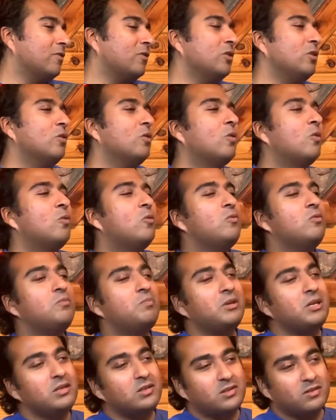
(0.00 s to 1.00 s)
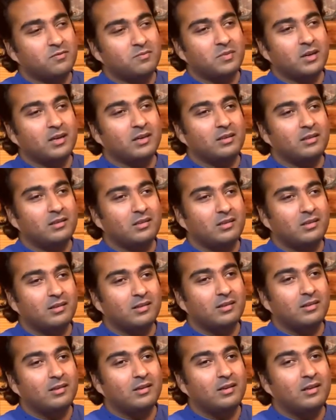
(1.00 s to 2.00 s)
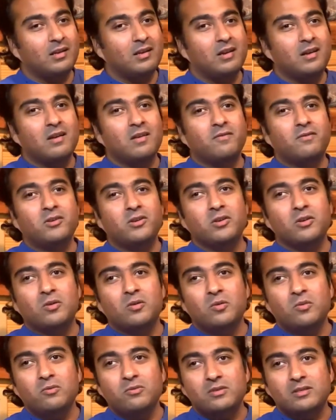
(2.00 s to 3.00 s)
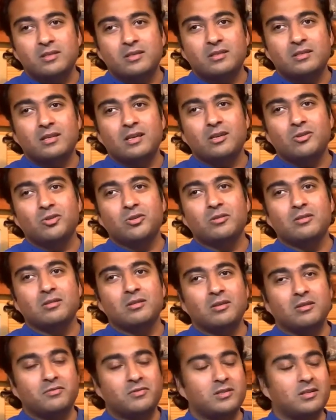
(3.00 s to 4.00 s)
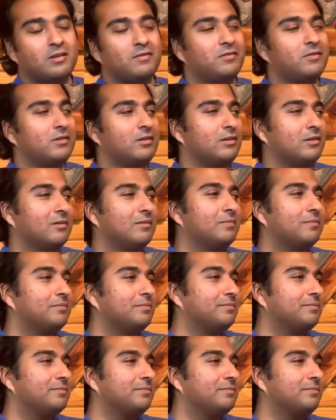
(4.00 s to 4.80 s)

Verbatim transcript: for your own peace of mind, for your own cessation of suffering.